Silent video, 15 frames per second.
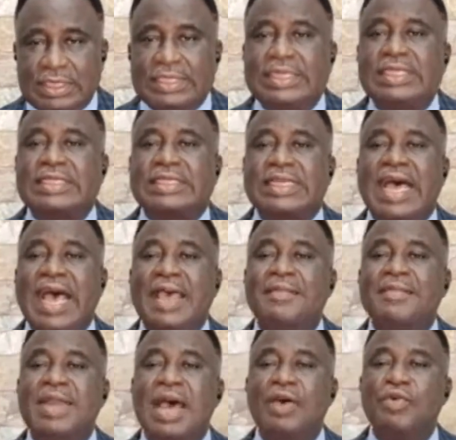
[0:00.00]
It is
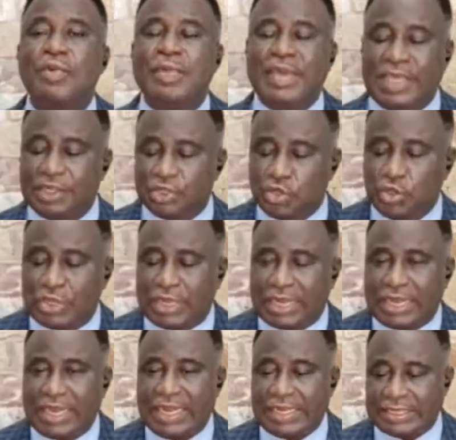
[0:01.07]
time now we begin to
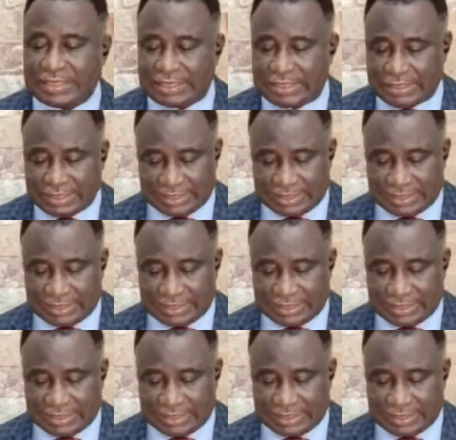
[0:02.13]
create